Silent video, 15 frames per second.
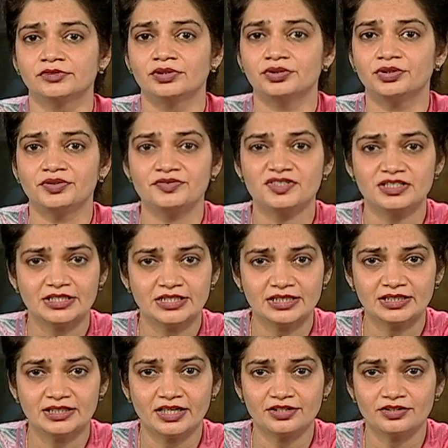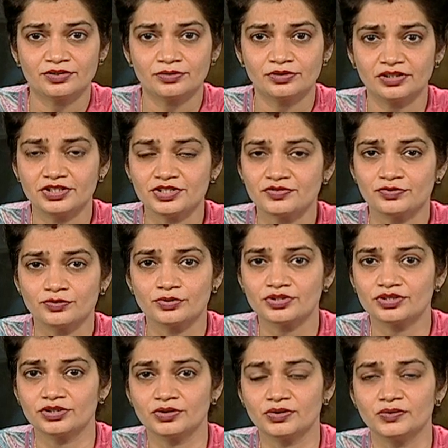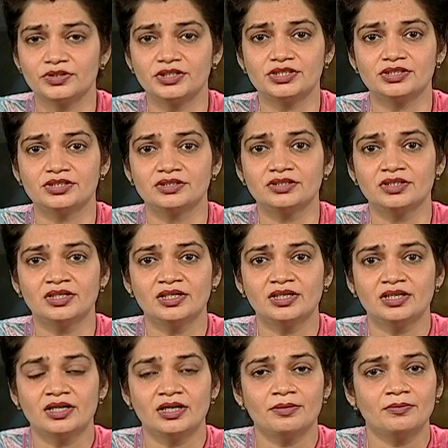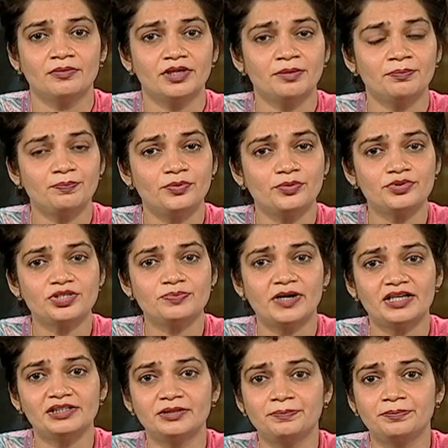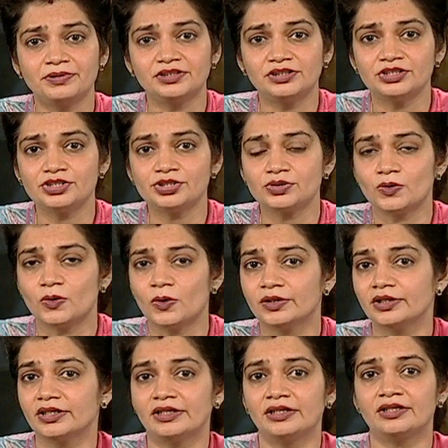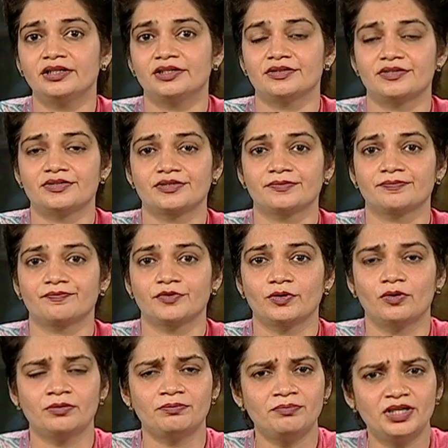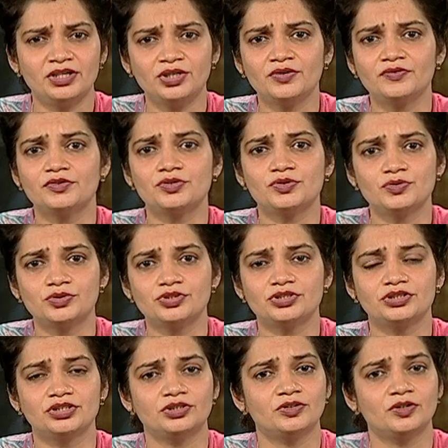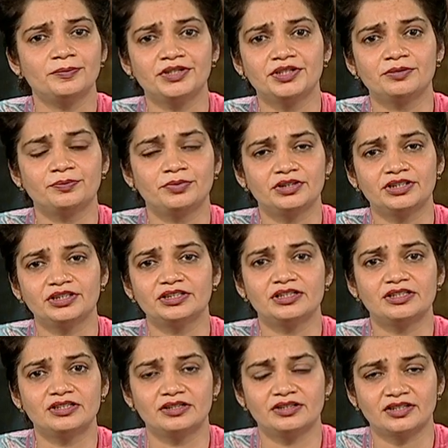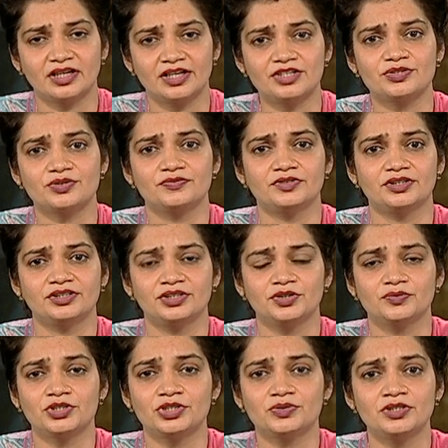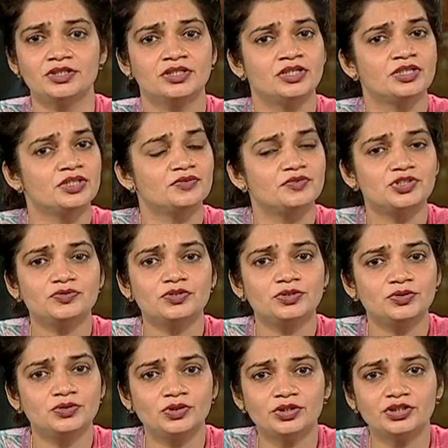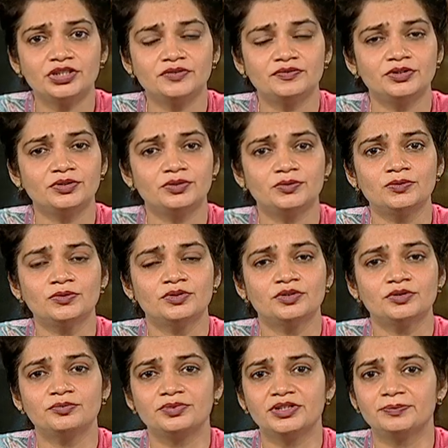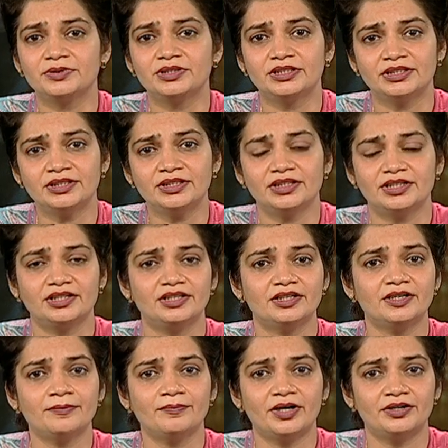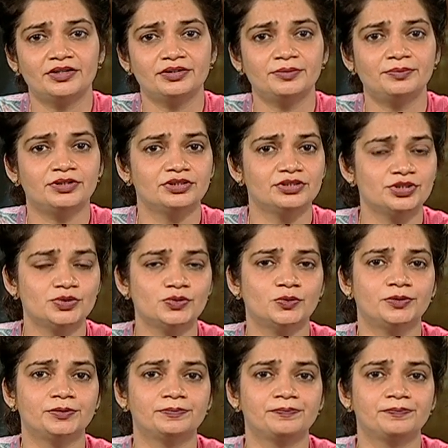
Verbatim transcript: We have seen that ruthless force and coercion imposed by the British on Indians on many of the social, economic and political rights of the individual which were not given to people in India under the British rule.